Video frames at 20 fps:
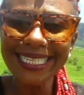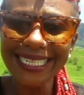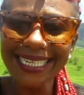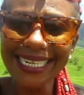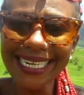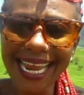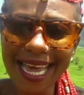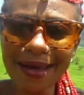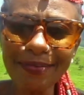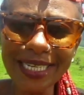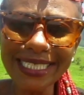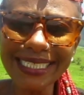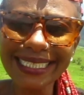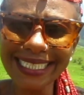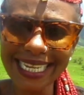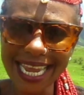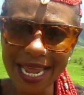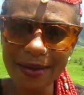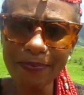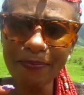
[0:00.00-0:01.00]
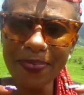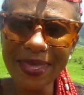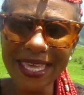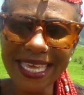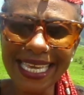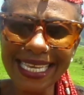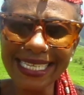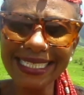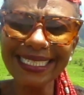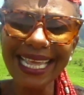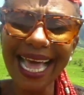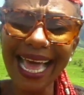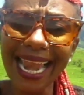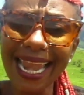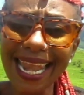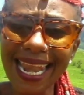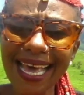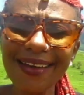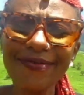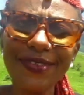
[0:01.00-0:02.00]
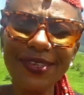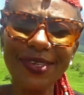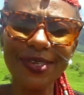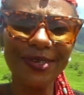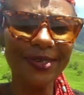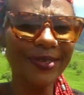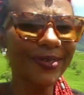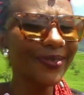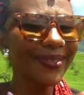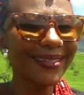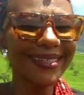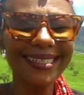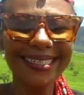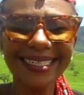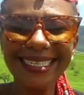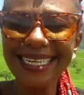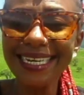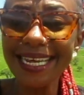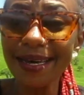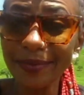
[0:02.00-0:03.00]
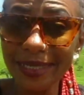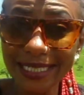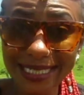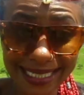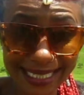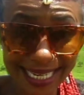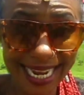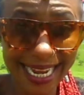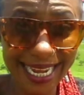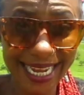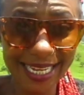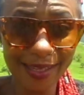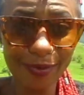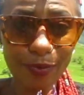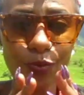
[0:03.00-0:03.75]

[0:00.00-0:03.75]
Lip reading: Namaste, peace, I love you. Namaste.